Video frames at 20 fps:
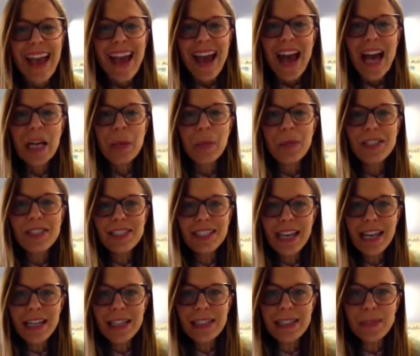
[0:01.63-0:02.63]
Hi boys and
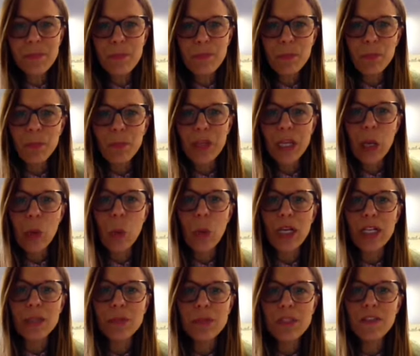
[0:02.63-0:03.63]
girls, and
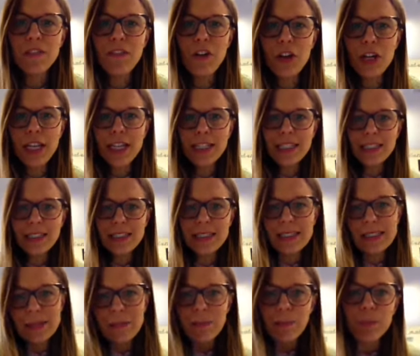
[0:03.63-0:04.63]
welcome to
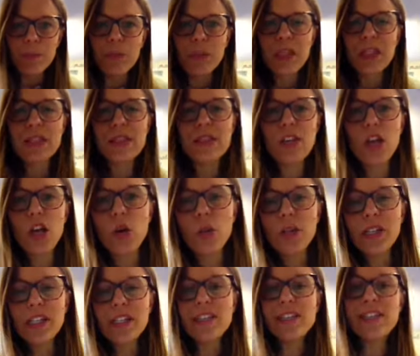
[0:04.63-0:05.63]
phonics. So we're
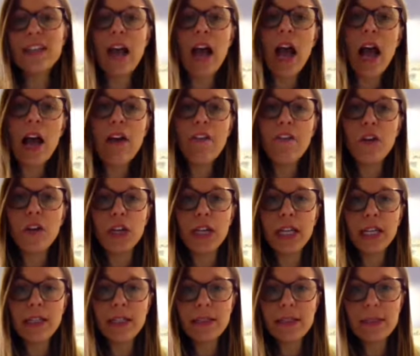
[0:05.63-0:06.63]
going to start our
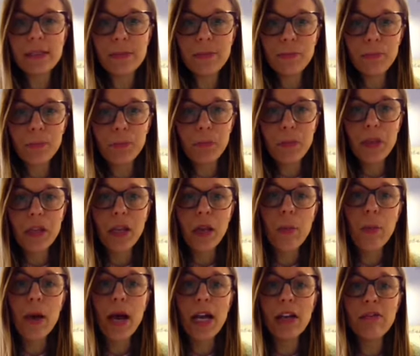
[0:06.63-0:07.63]
phonics
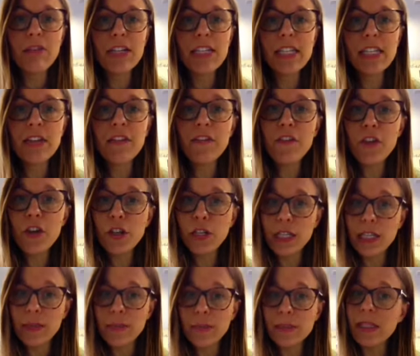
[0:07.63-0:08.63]
by reading the
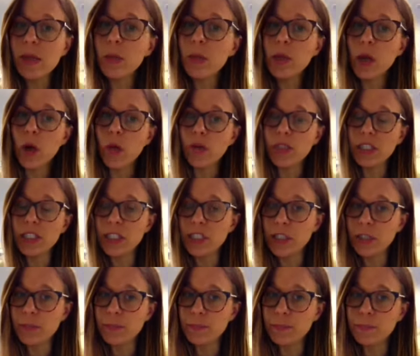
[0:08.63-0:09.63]
phonemes that we already
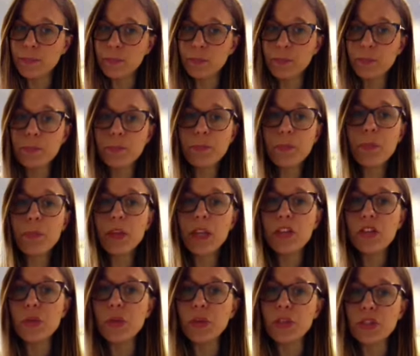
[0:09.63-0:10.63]
know.
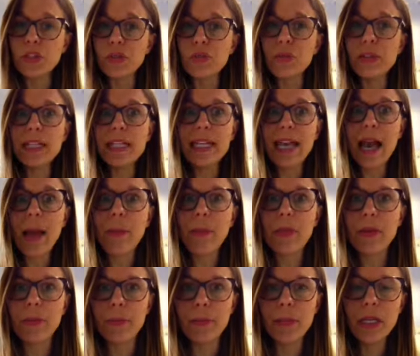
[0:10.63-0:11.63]
So we're going to recap
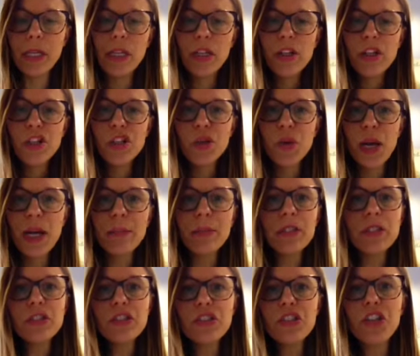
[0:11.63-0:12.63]
them. So I'm
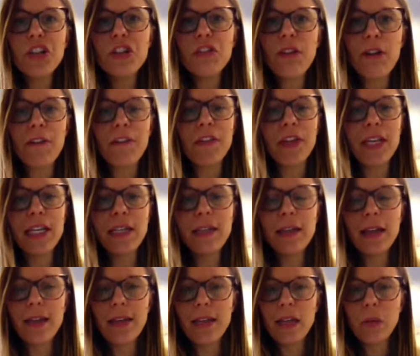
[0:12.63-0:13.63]
going to show you the grapheme
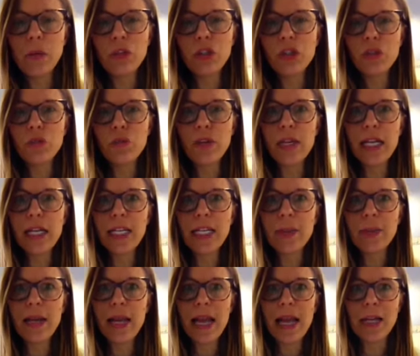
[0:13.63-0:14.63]
and then I want you to read
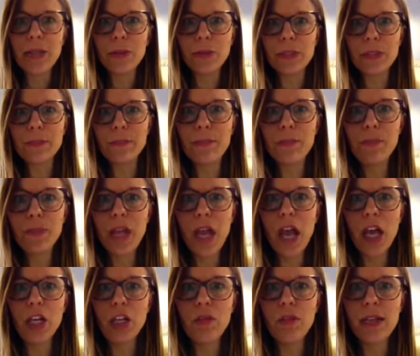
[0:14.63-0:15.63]
them aloud.
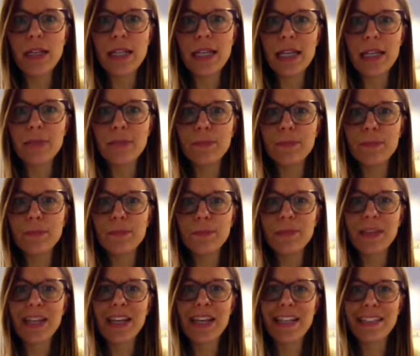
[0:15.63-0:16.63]
Are you ready?
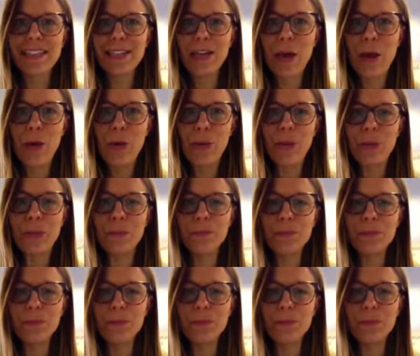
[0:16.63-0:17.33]
Let's go.